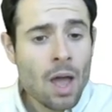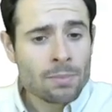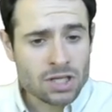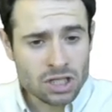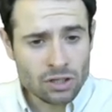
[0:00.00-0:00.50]

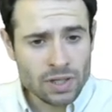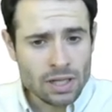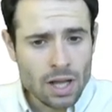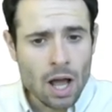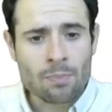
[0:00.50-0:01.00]

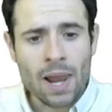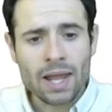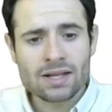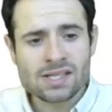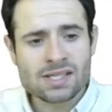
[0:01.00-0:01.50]
Machinery,
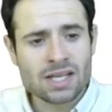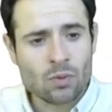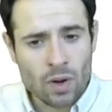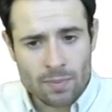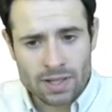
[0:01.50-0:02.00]
appliances, and
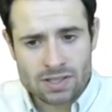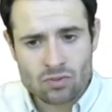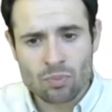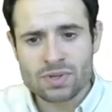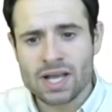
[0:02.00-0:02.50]
equipment
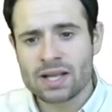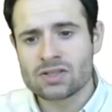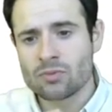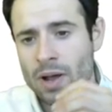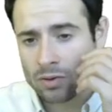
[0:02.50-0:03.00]
represent
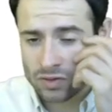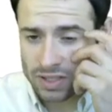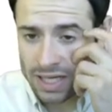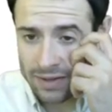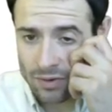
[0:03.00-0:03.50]
about
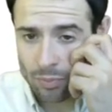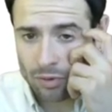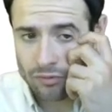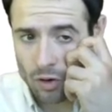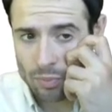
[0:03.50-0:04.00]

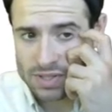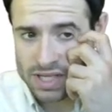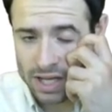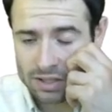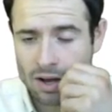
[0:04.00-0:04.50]

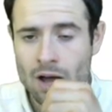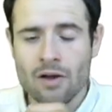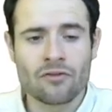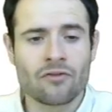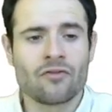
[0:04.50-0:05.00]
11.4%
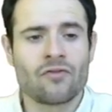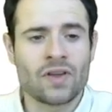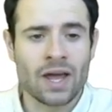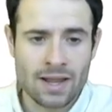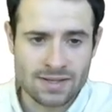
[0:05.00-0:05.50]
of
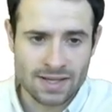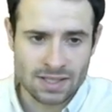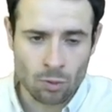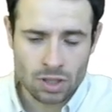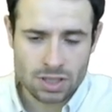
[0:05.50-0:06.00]
Canada's
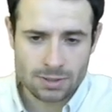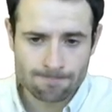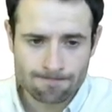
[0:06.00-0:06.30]
exports.